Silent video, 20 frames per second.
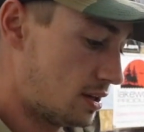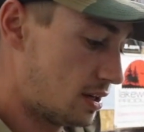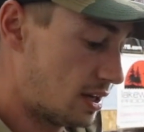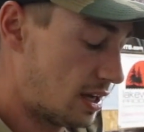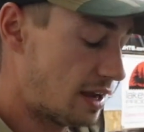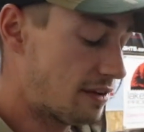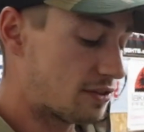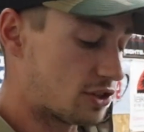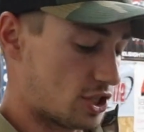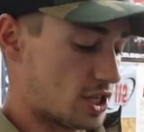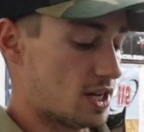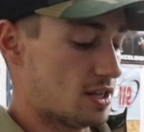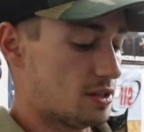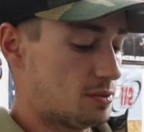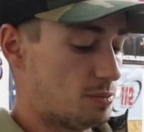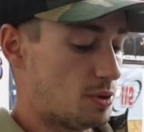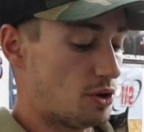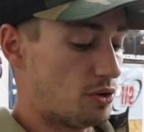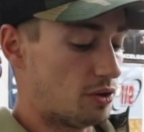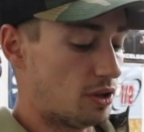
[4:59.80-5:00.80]
I haven't shot this
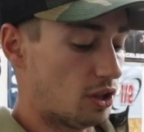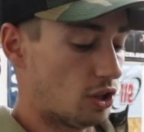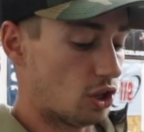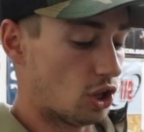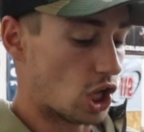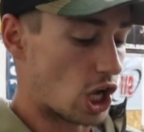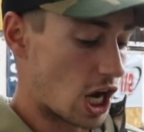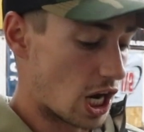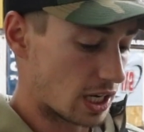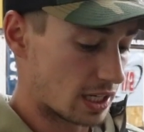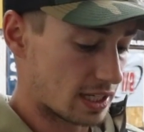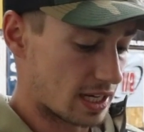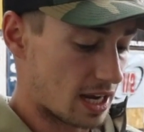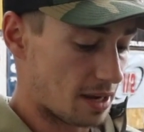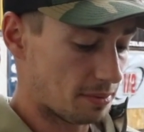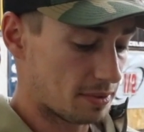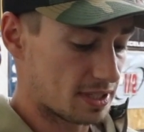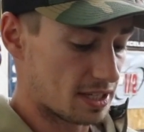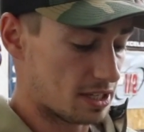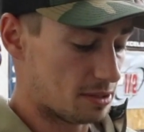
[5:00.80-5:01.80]
bow in a long
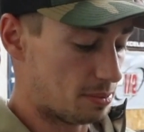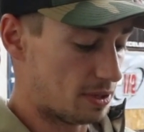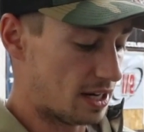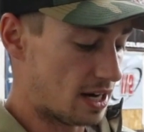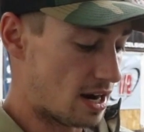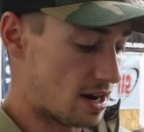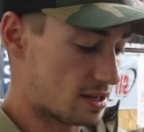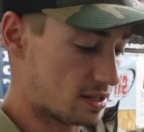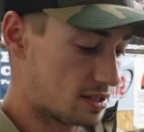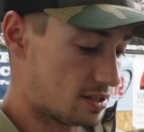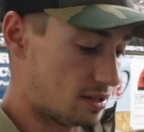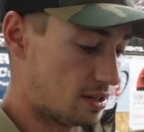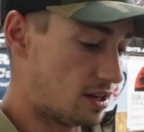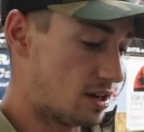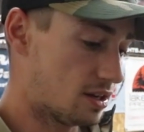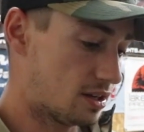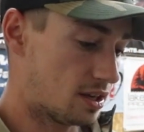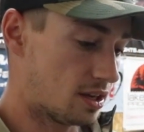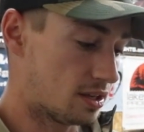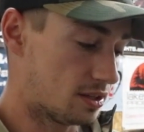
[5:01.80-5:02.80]
time because it's been out of
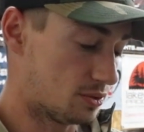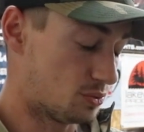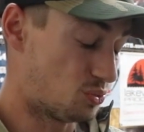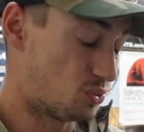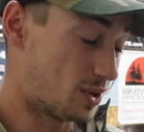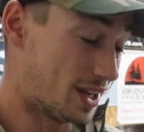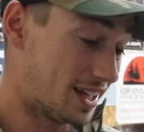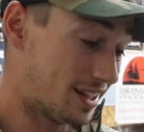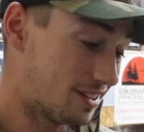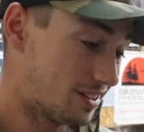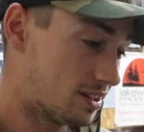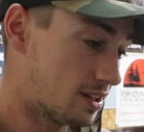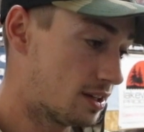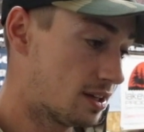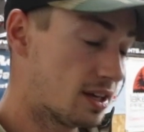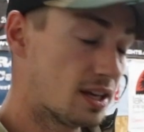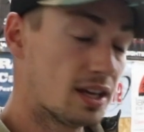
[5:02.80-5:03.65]
stock as well.